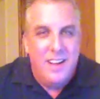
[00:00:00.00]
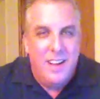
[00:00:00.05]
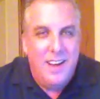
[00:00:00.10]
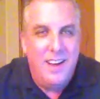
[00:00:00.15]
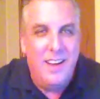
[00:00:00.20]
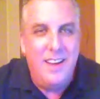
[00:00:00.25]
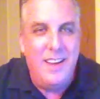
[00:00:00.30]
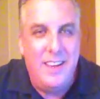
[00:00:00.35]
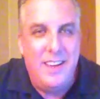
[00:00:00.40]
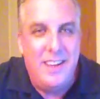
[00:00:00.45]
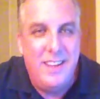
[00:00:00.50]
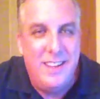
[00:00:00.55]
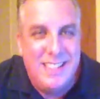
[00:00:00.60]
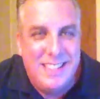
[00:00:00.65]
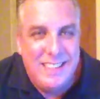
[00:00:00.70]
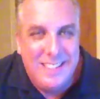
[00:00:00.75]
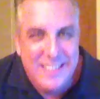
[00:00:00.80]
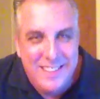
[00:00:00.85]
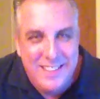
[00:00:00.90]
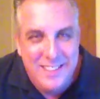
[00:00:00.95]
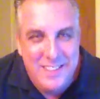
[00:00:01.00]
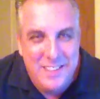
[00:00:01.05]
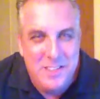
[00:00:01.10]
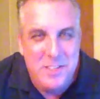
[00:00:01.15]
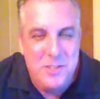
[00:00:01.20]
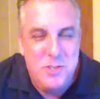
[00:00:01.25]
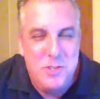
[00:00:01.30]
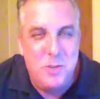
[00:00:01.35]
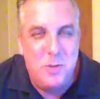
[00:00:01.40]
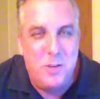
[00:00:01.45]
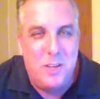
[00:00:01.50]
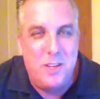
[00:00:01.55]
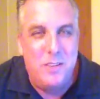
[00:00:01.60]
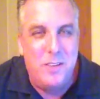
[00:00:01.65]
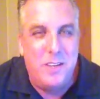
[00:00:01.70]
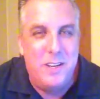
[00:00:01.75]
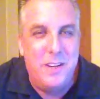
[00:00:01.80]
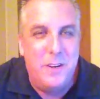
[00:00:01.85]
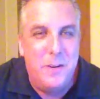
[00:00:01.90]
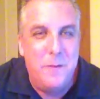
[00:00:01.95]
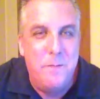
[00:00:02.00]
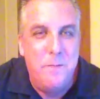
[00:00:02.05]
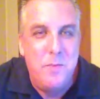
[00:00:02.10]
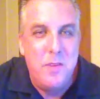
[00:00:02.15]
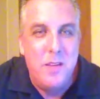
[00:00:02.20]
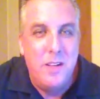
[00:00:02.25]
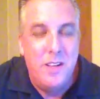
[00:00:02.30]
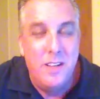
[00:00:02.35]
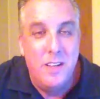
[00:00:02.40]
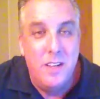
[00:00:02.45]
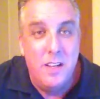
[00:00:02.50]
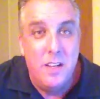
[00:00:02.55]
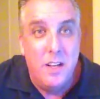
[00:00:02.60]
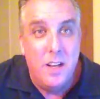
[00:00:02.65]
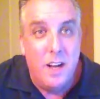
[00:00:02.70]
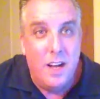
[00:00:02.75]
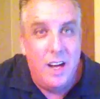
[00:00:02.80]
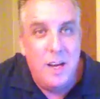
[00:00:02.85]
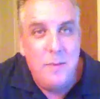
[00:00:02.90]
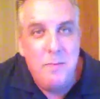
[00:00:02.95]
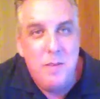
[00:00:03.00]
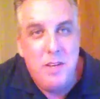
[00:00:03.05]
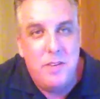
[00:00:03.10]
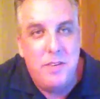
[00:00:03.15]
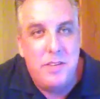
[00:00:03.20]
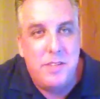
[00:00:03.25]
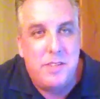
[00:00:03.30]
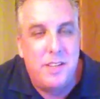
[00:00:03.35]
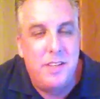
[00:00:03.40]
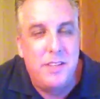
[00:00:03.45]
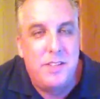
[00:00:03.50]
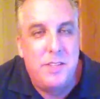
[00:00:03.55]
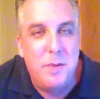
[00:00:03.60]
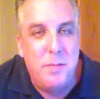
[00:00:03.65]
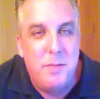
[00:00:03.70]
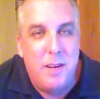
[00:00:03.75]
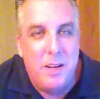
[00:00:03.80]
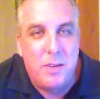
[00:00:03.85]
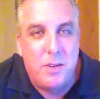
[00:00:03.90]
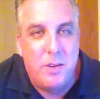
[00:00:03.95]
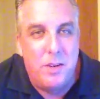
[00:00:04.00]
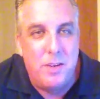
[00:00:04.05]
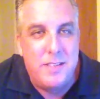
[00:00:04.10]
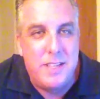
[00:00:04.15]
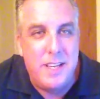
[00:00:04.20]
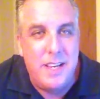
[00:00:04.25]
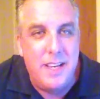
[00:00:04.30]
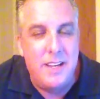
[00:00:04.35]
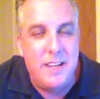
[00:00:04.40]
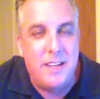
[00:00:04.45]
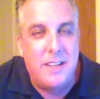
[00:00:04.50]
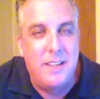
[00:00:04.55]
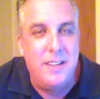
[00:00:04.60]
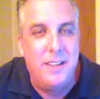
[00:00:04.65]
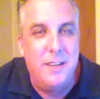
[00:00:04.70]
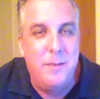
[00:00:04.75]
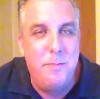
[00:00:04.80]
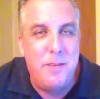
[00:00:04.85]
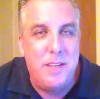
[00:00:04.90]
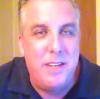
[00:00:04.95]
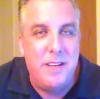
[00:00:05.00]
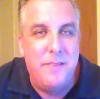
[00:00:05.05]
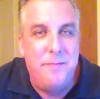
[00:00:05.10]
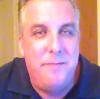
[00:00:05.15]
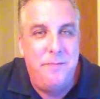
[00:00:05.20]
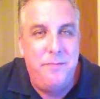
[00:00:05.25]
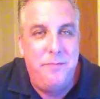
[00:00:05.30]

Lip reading: Hi, Joe Gill here. I'm here to talk to you about Cartagena, Colombia.